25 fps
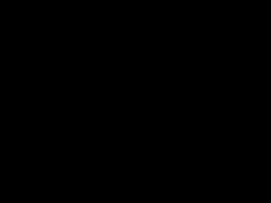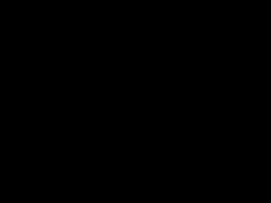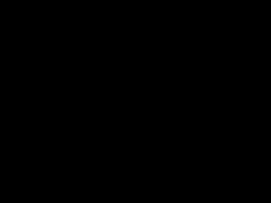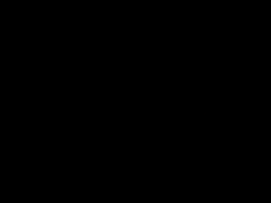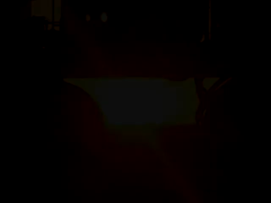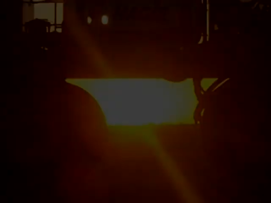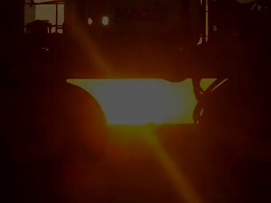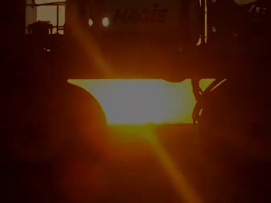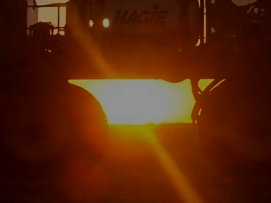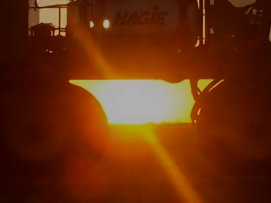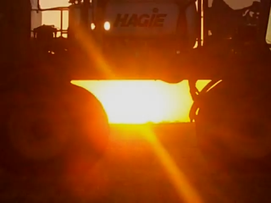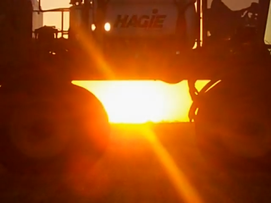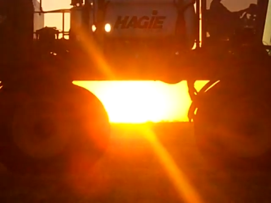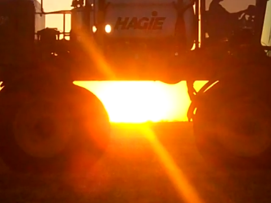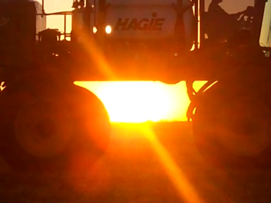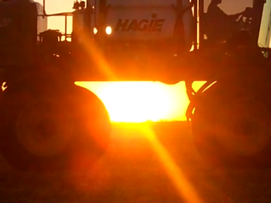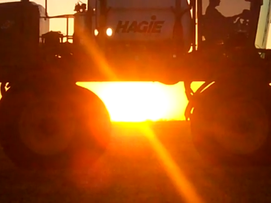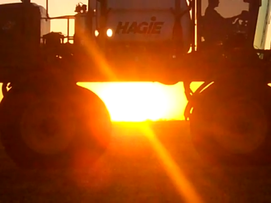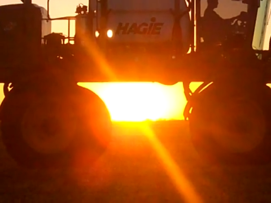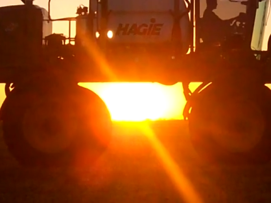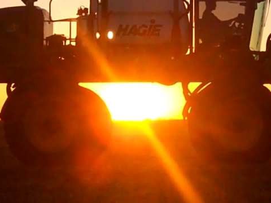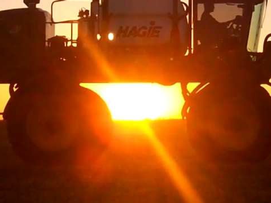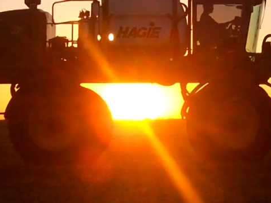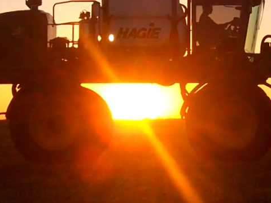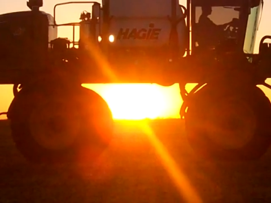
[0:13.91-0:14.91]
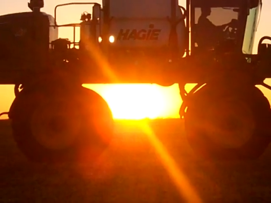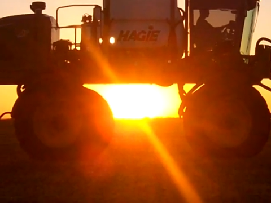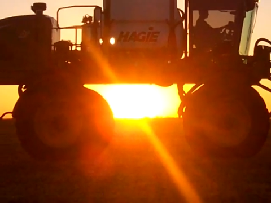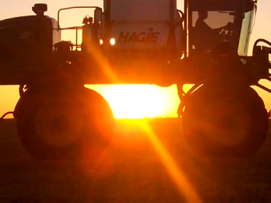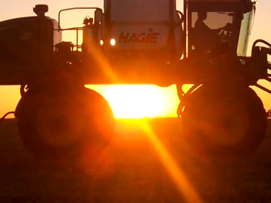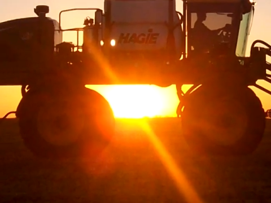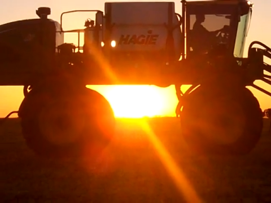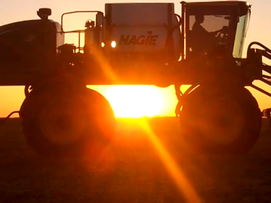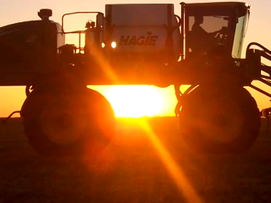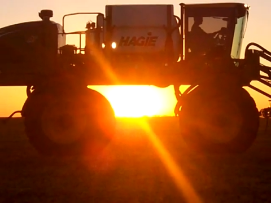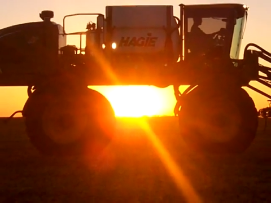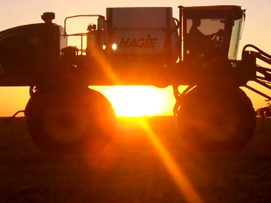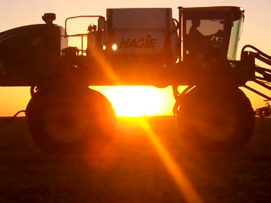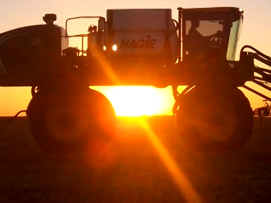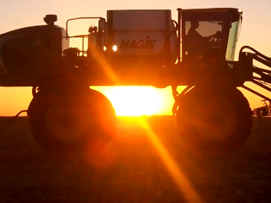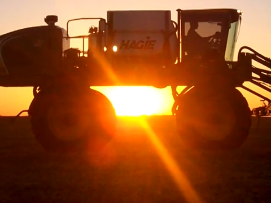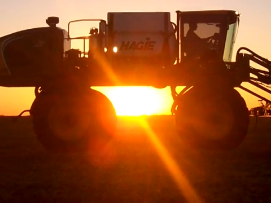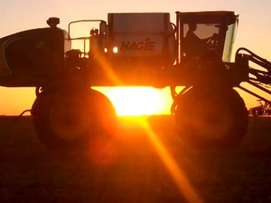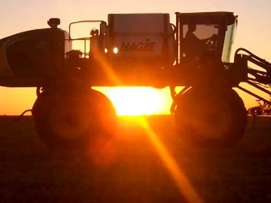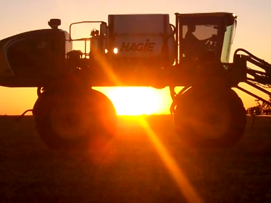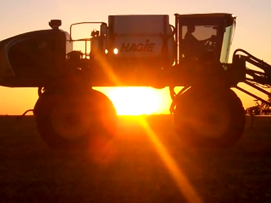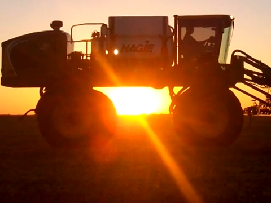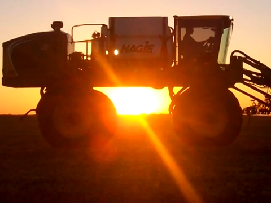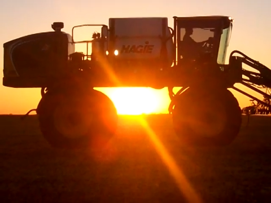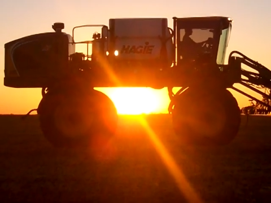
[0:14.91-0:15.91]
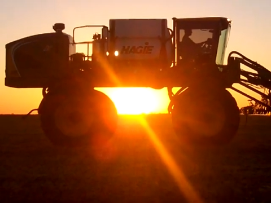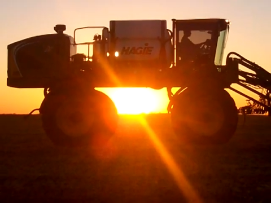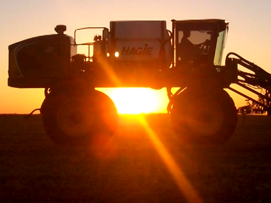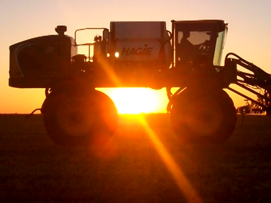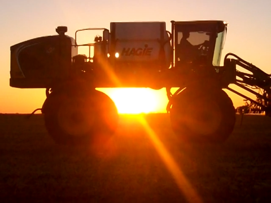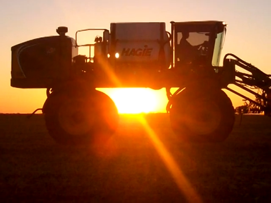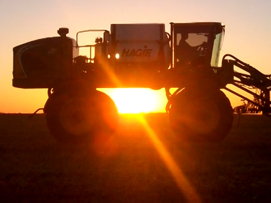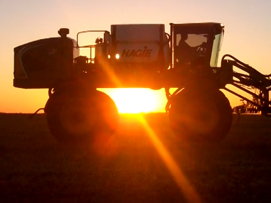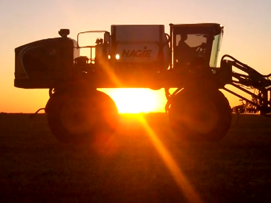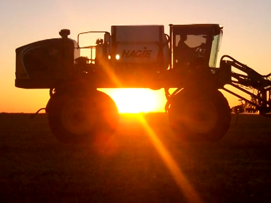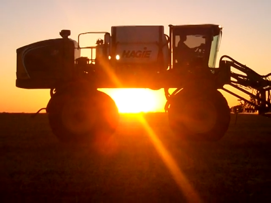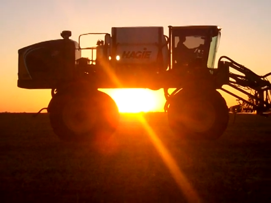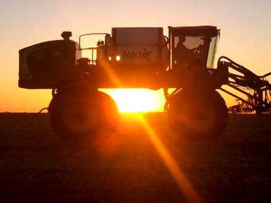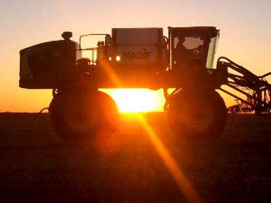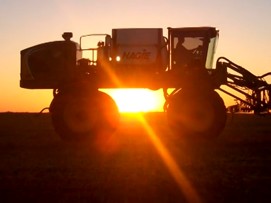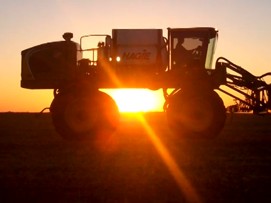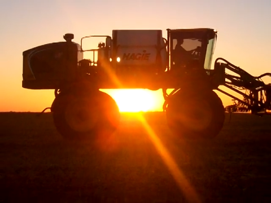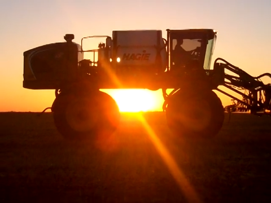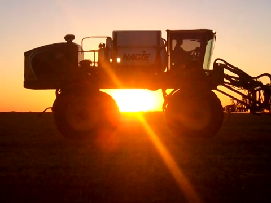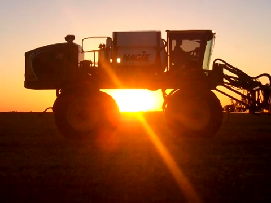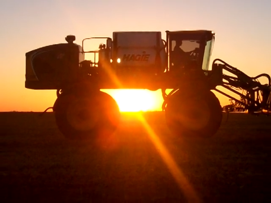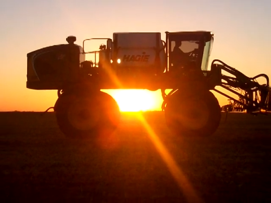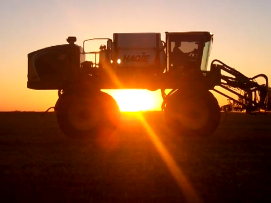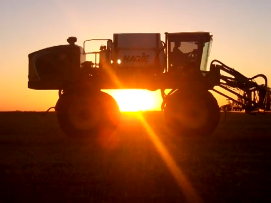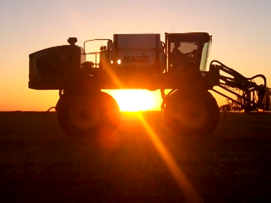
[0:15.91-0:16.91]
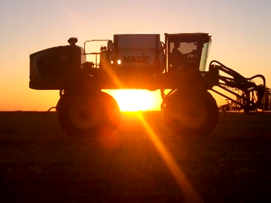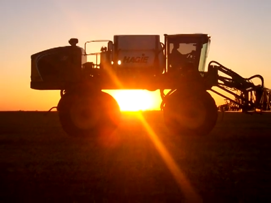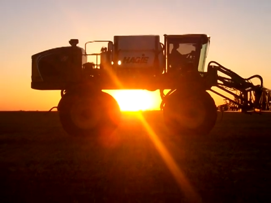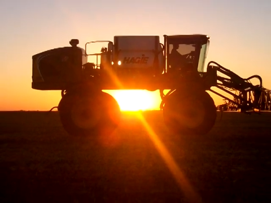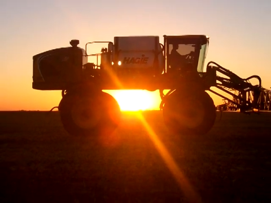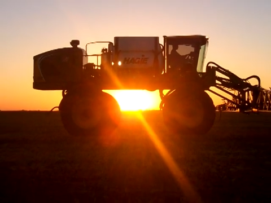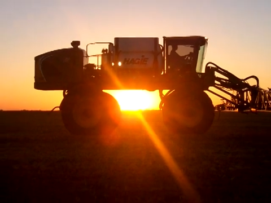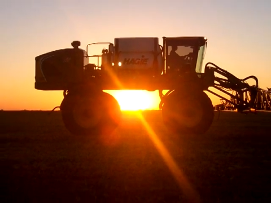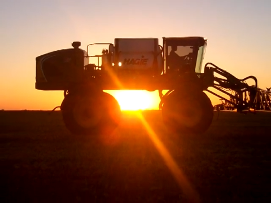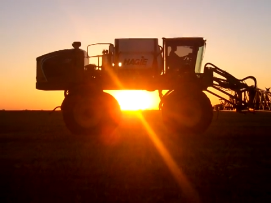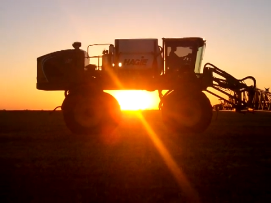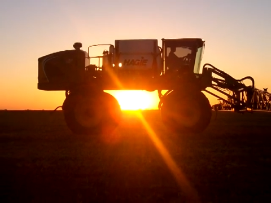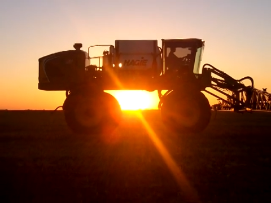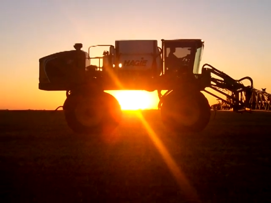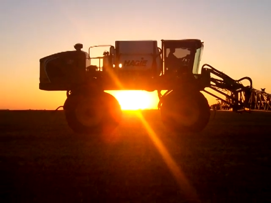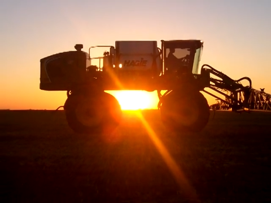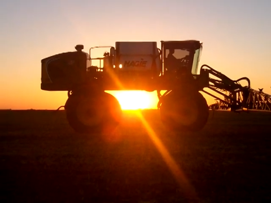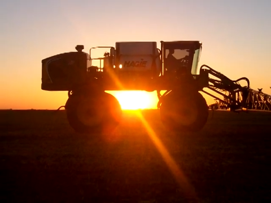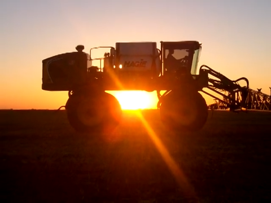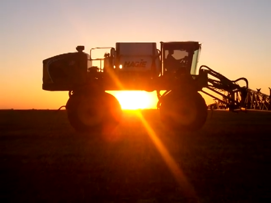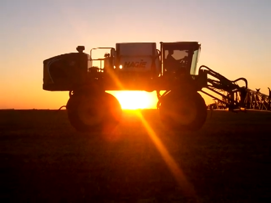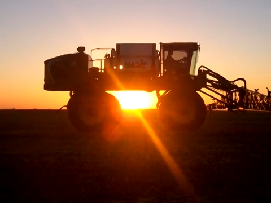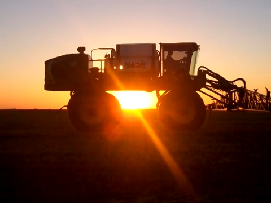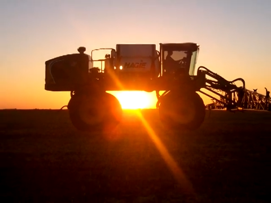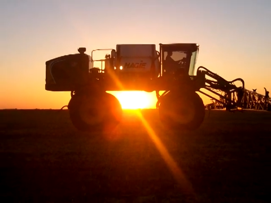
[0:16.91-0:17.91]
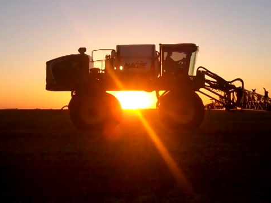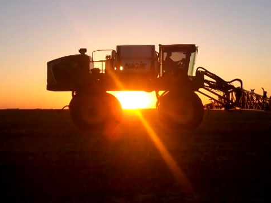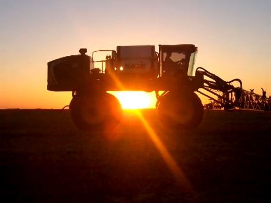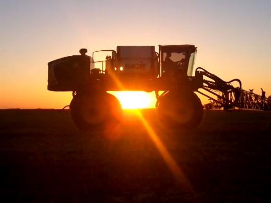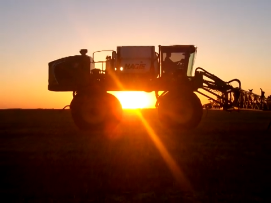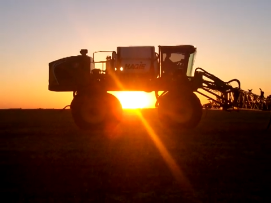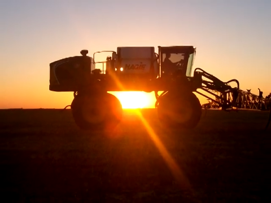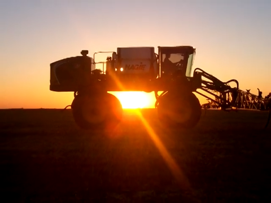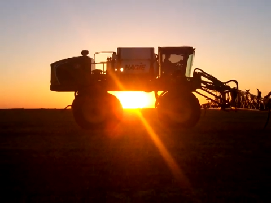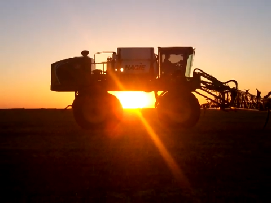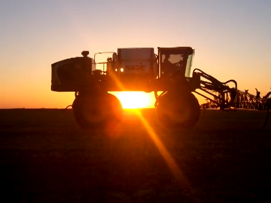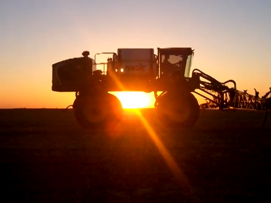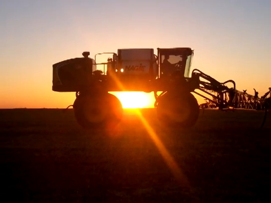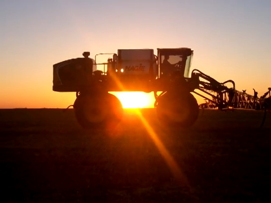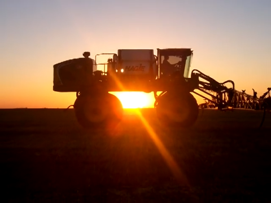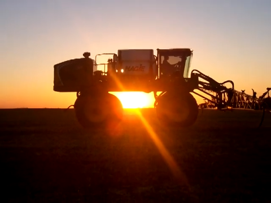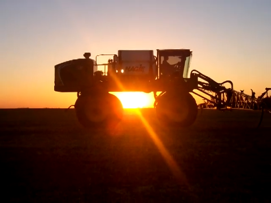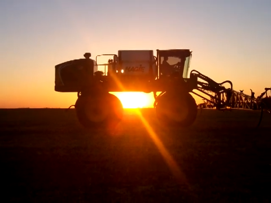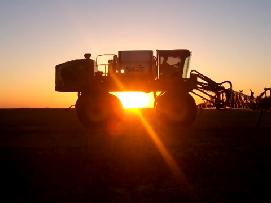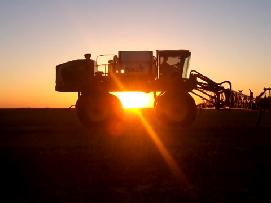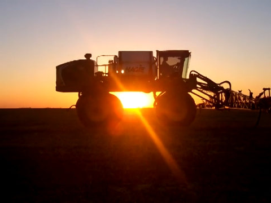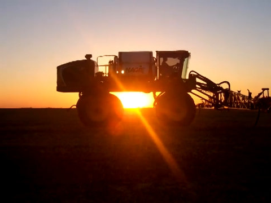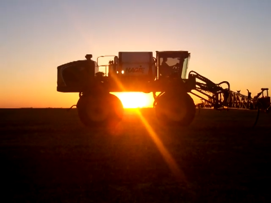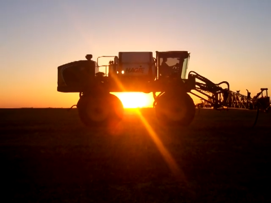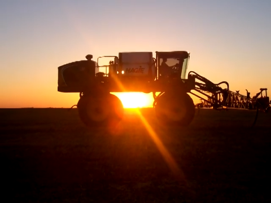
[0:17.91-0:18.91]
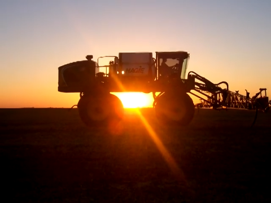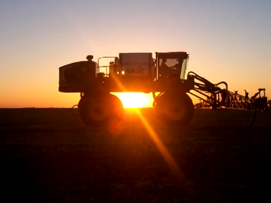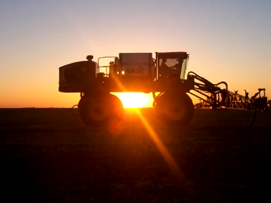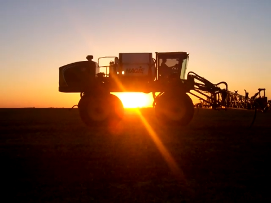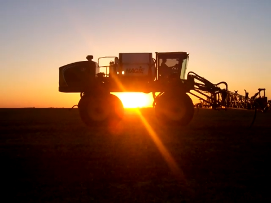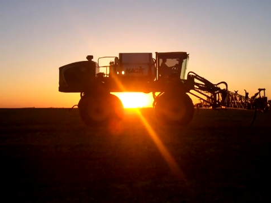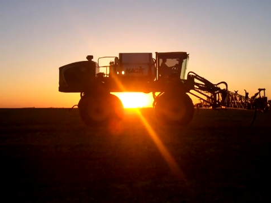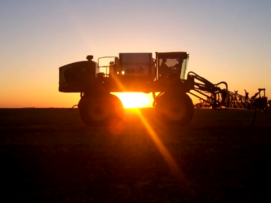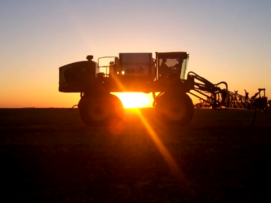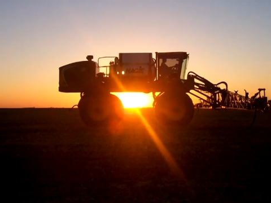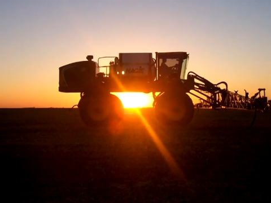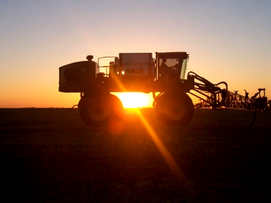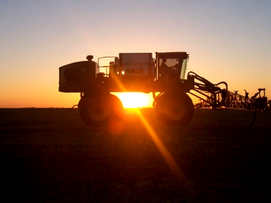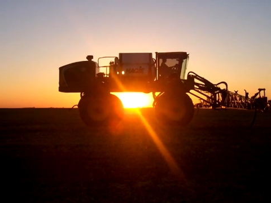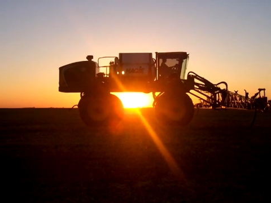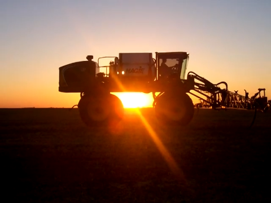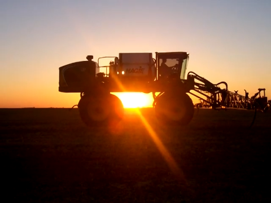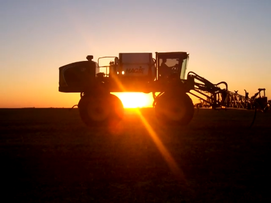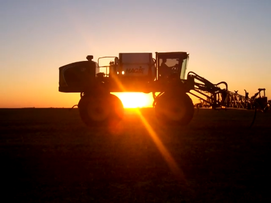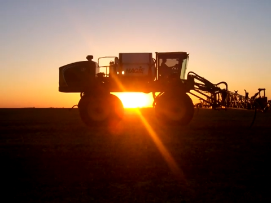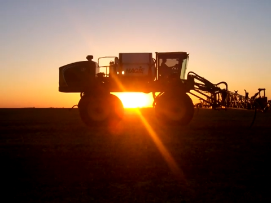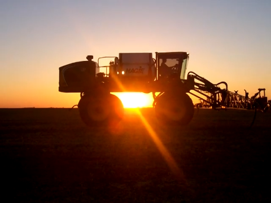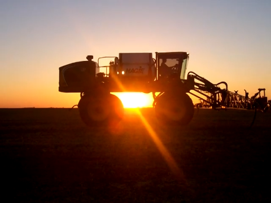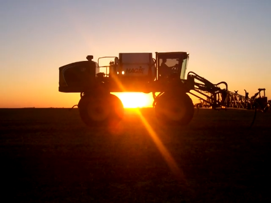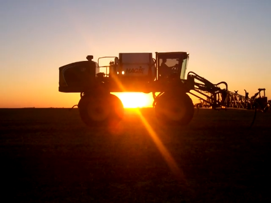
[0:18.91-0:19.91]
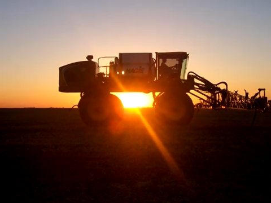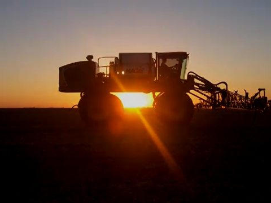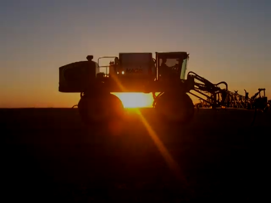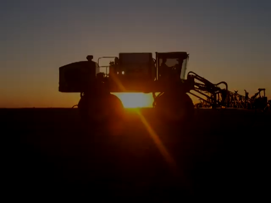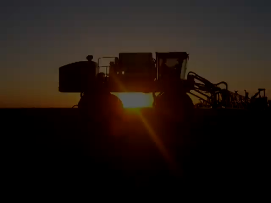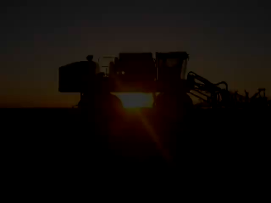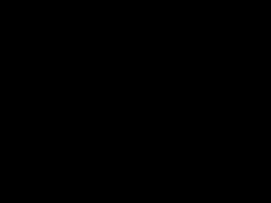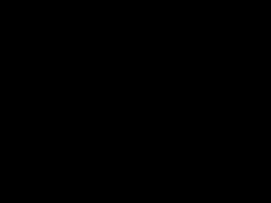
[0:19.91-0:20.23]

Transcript: No face is visible, so there are no lips to read.